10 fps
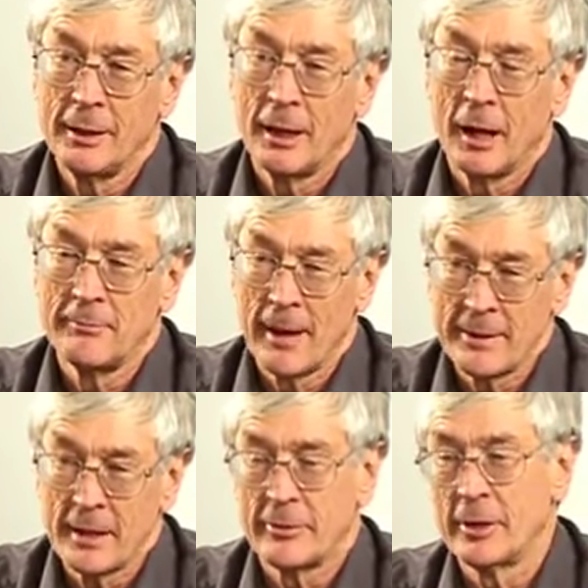I've made
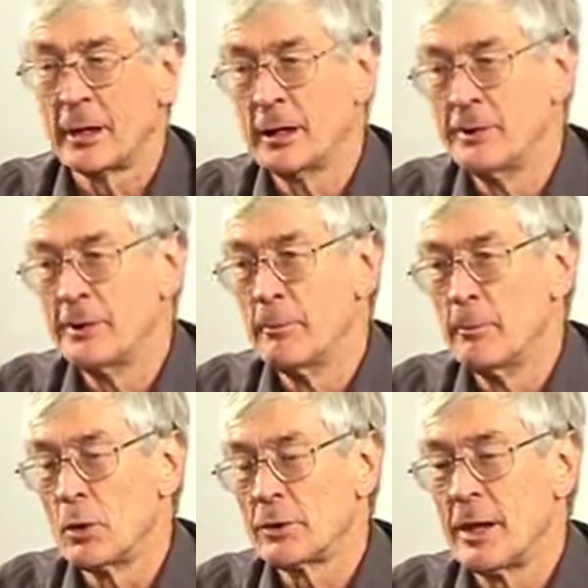that very clear in the
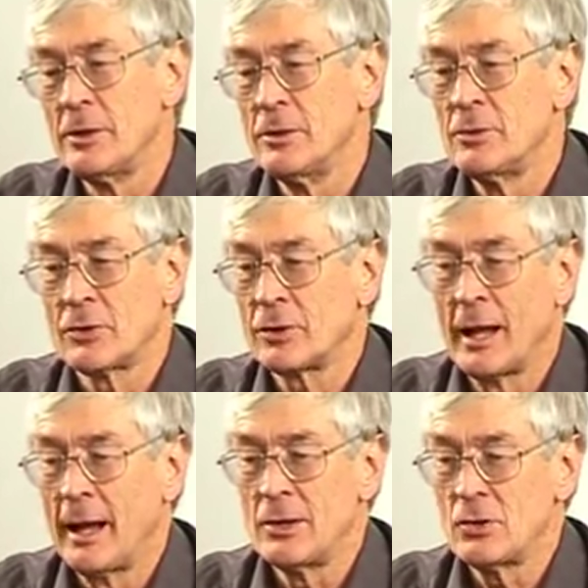book that you just
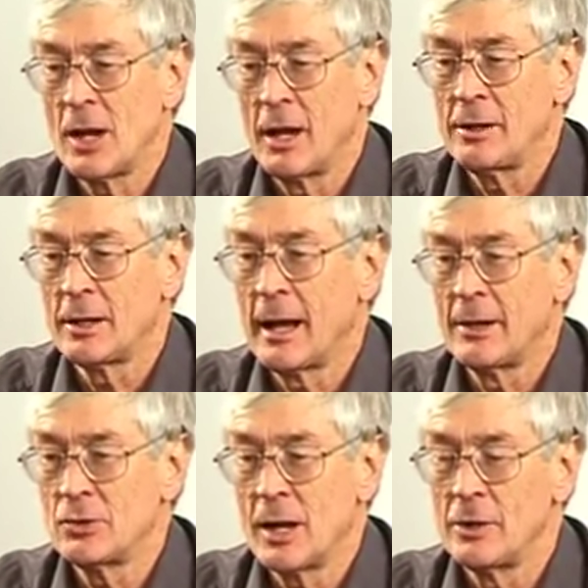can't cha- you
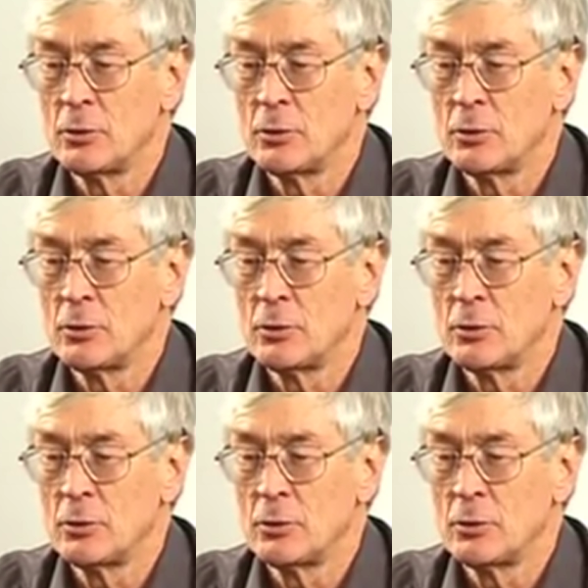can't change.